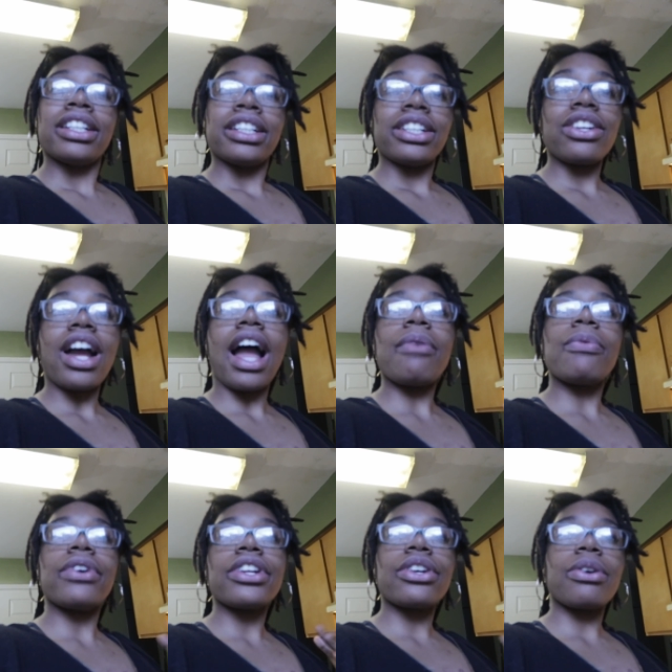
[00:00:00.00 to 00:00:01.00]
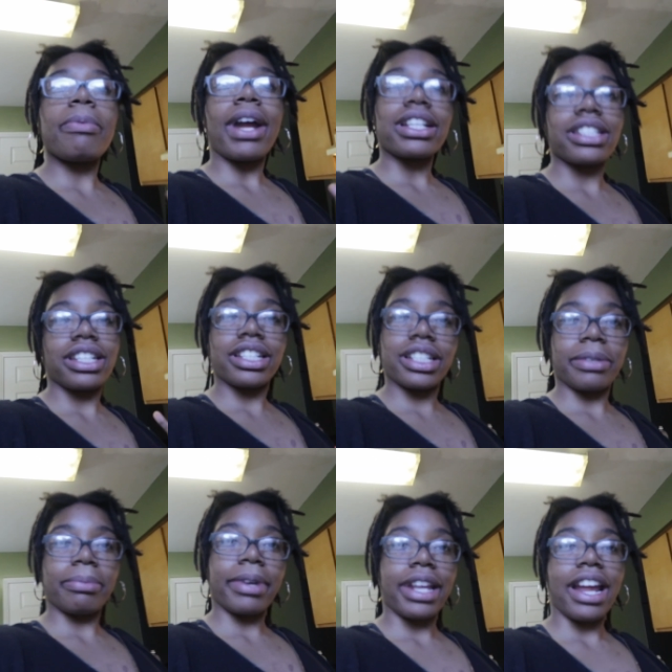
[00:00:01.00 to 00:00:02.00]
You know, I want to go back to the
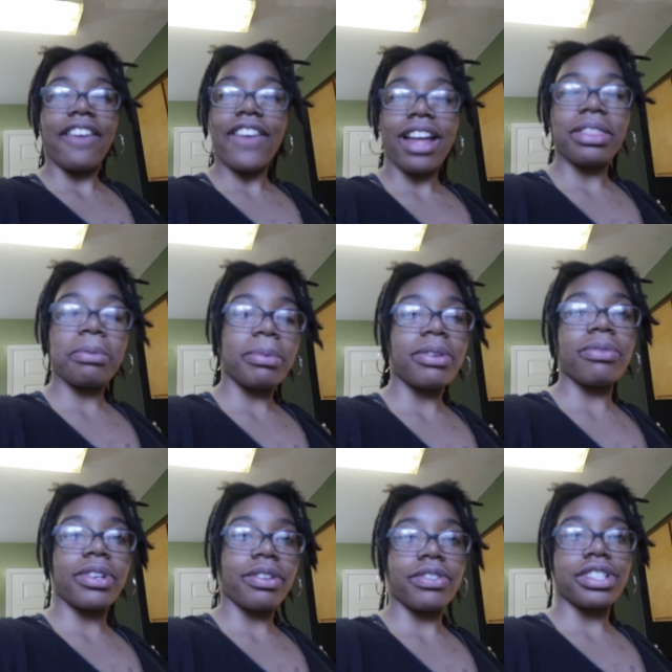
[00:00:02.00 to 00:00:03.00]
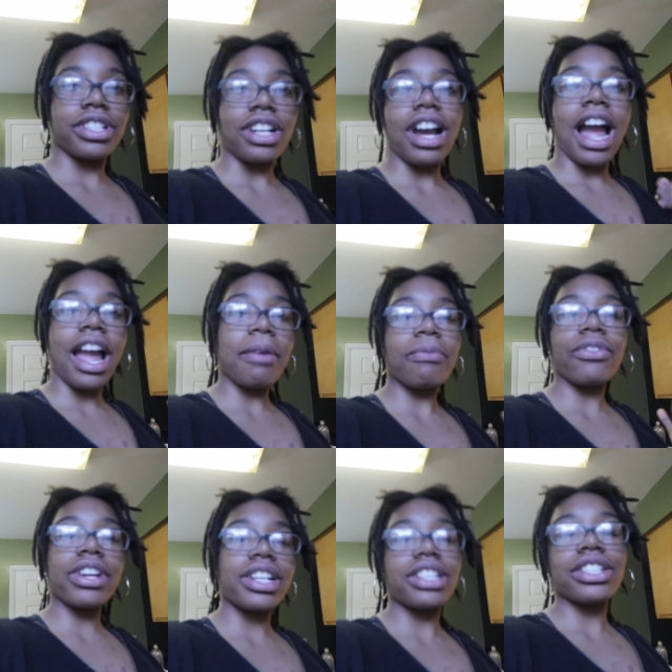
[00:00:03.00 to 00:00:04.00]
gym, man. I have to be real with y'all. I'm
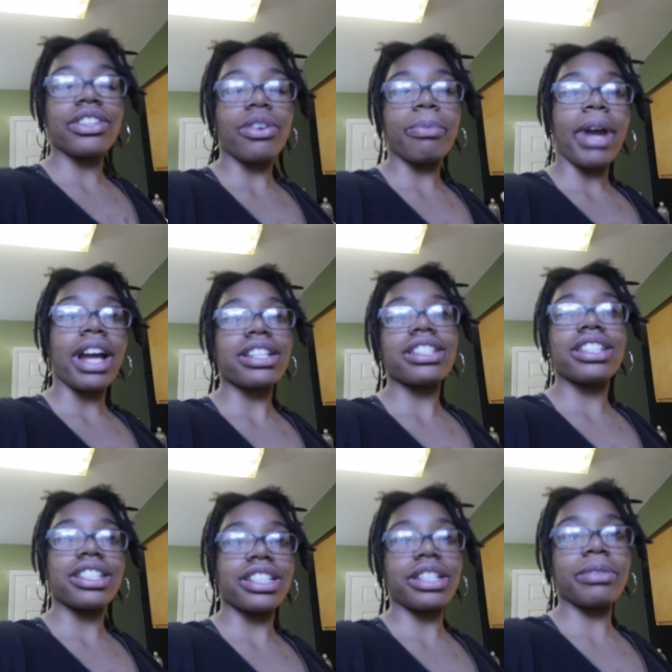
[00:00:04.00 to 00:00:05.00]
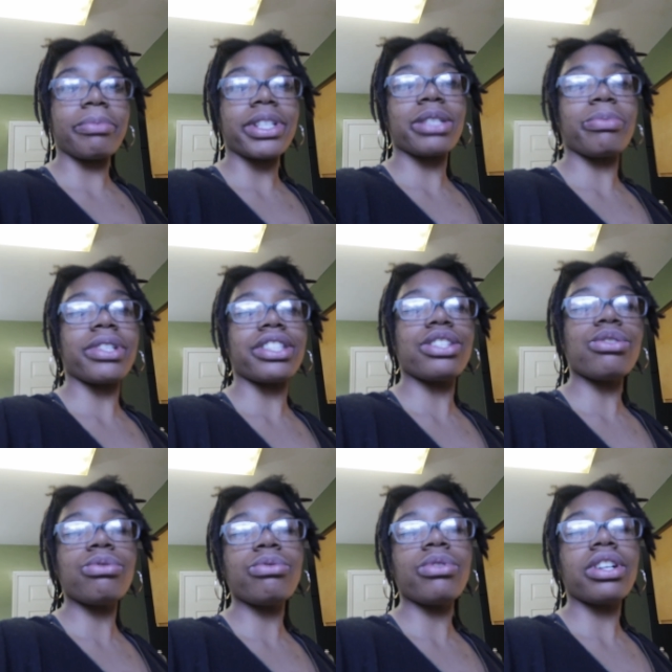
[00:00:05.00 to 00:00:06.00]
ready to go back to the gym. It's been
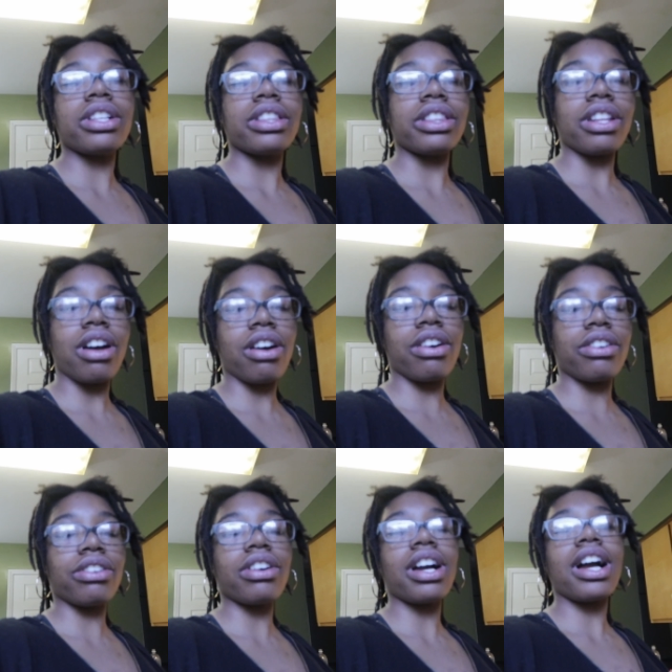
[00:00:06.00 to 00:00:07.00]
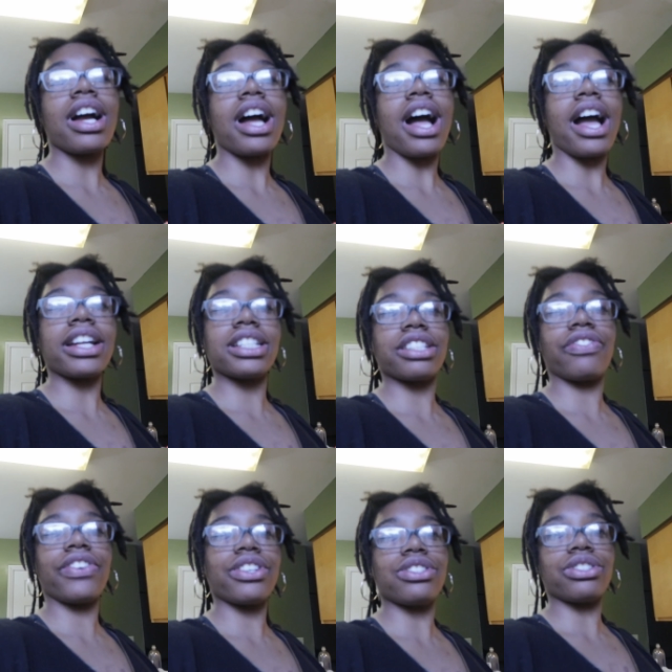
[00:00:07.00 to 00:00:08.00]
too long. I
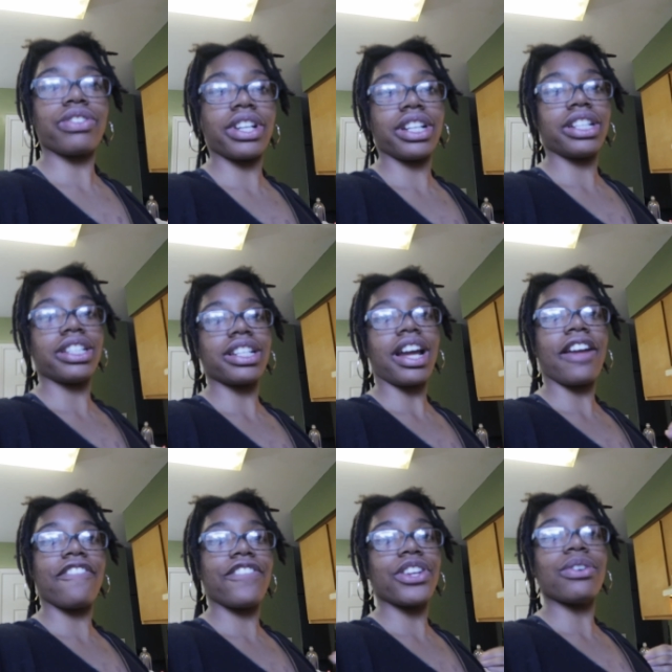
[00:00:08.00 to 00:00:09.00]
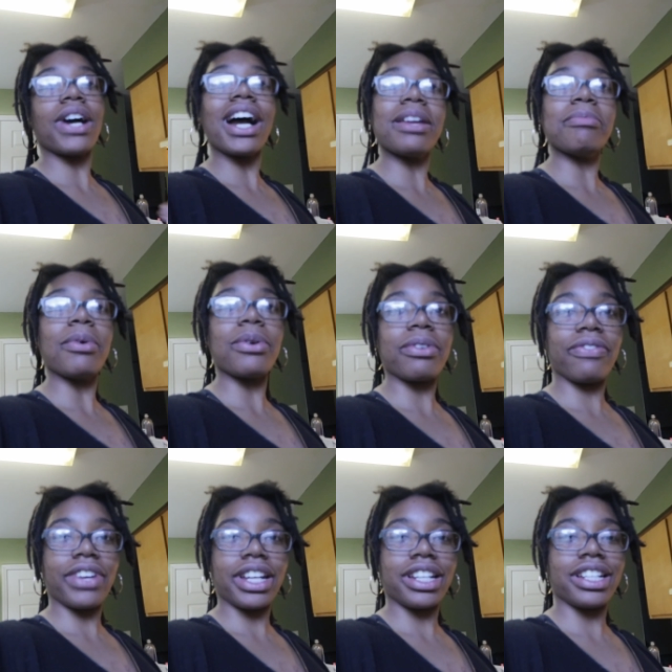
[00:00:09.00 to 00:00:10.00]
just feel drained. I feel
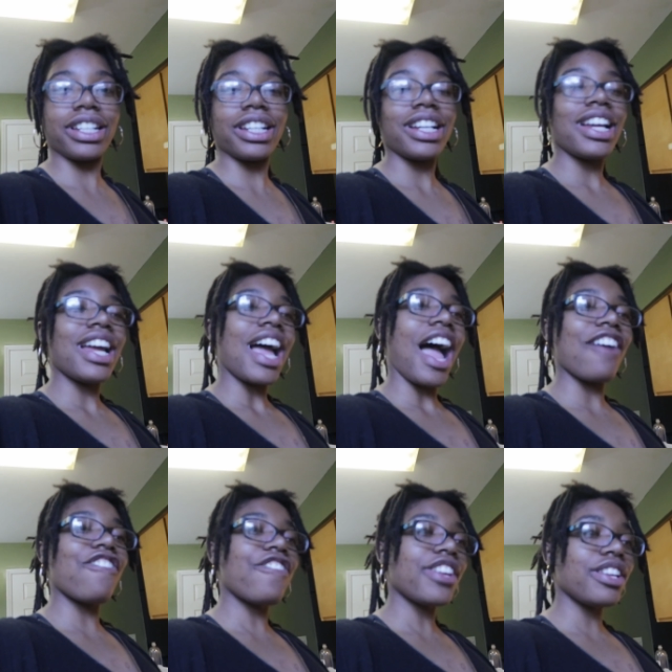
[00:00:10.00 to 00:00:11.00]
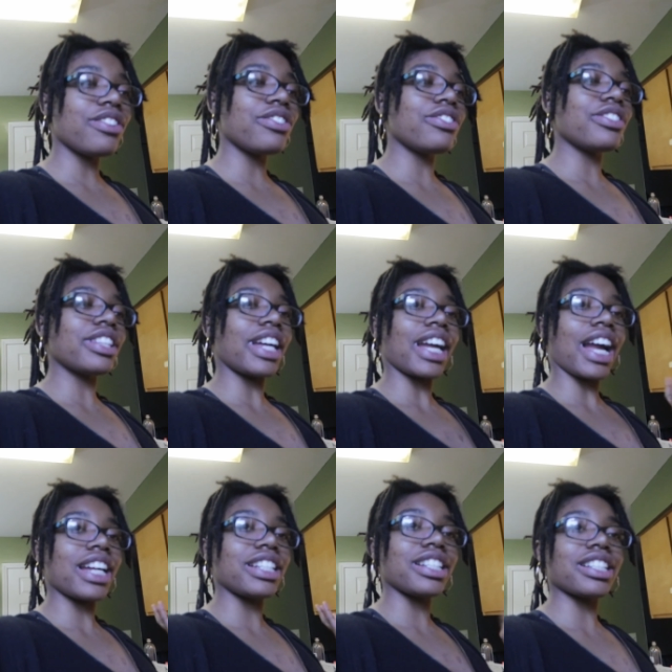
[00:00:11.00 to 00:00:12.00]
unmotivated. I feel like
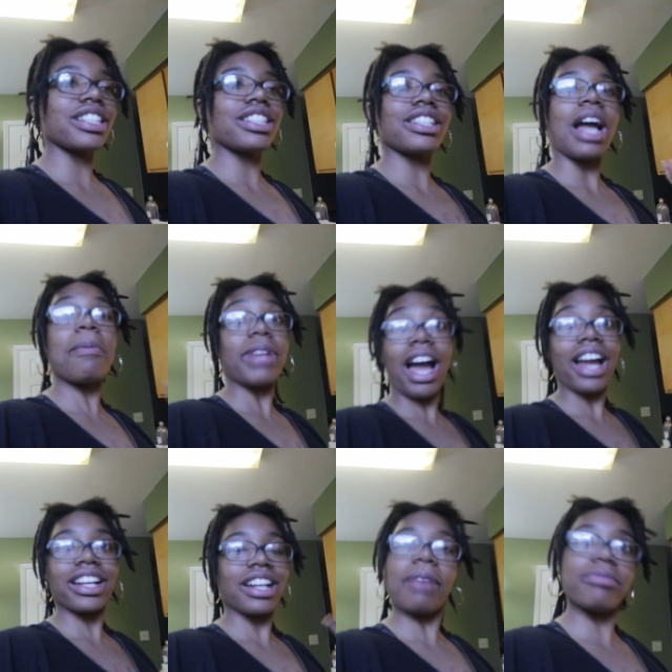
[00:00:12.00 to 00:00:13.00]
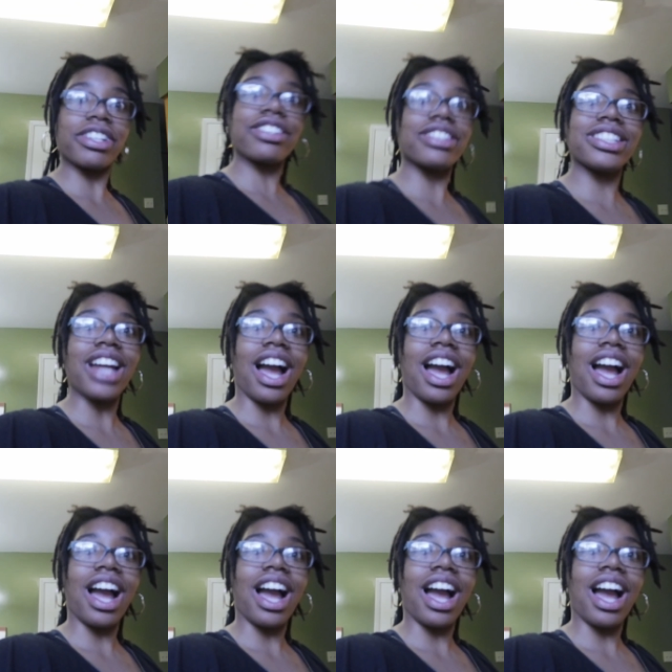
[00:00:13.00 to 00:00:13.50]
I'm dying. I'm literally